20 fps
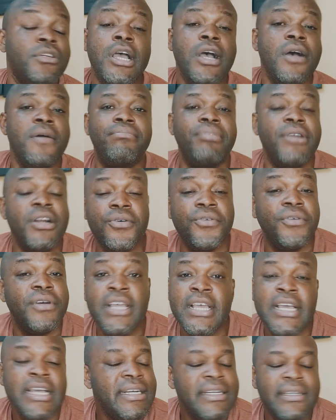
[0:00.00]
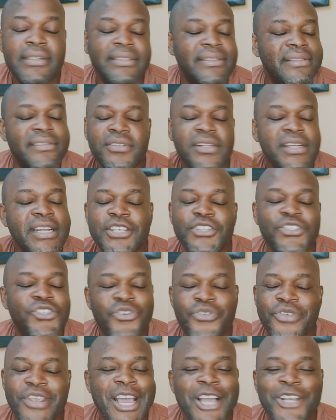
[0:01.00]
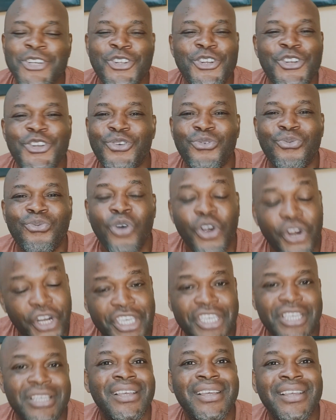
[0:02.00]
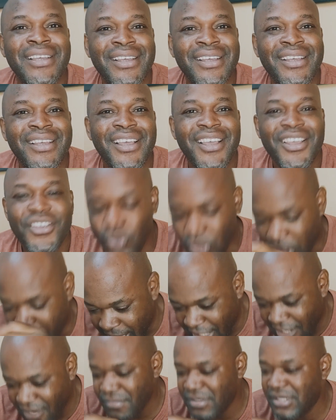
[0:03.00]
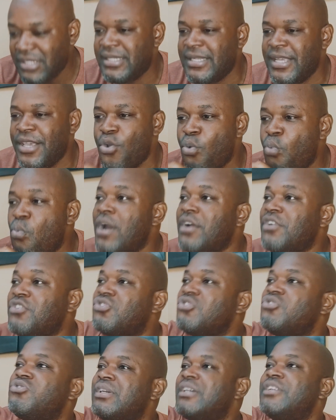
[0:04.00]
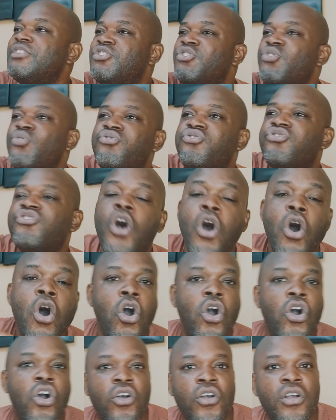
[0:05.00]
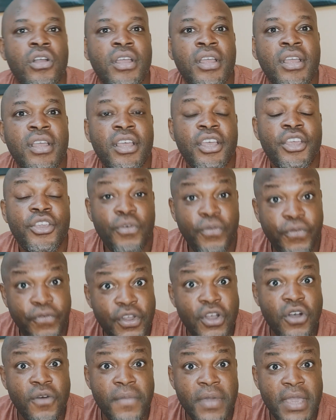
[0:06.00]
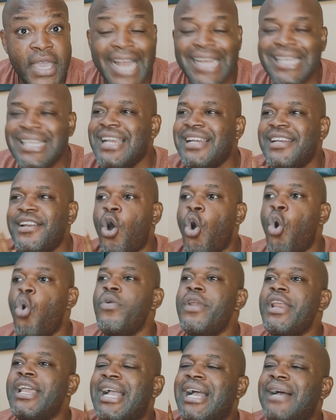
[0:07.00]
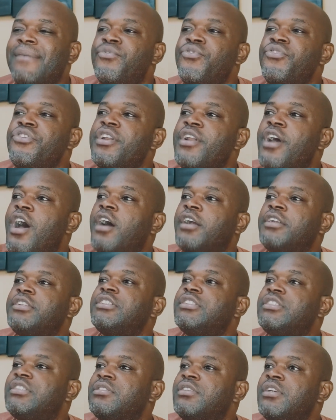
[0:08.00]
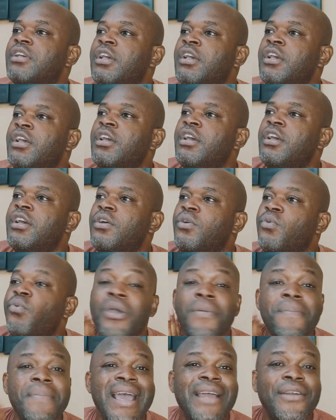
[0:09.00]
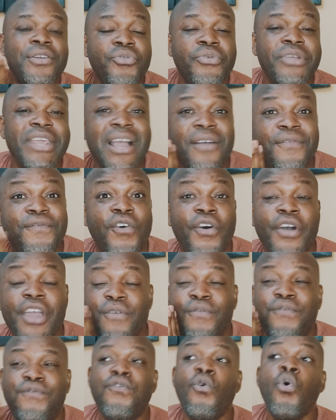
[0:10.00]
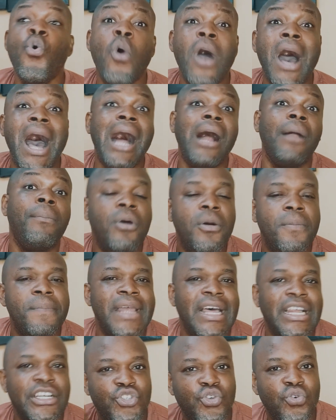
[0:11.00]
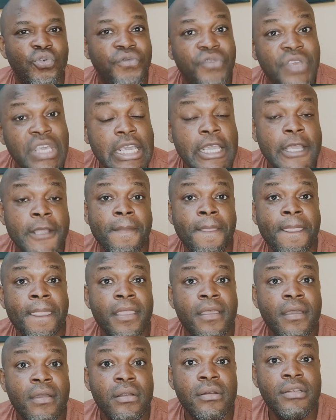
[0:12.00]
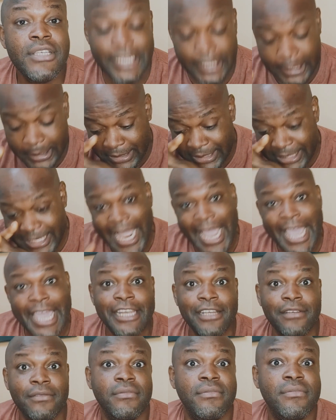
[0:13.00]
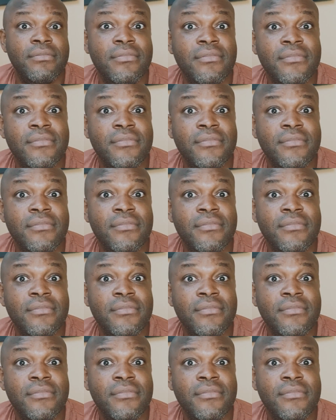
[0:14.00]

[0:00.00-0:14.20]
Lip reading: No, bro. No, not so reaction did work. You tell me, say you want so and so song. You feel me? I think the only Cameroonian artist with me I don't react for a full album na Jovi till day.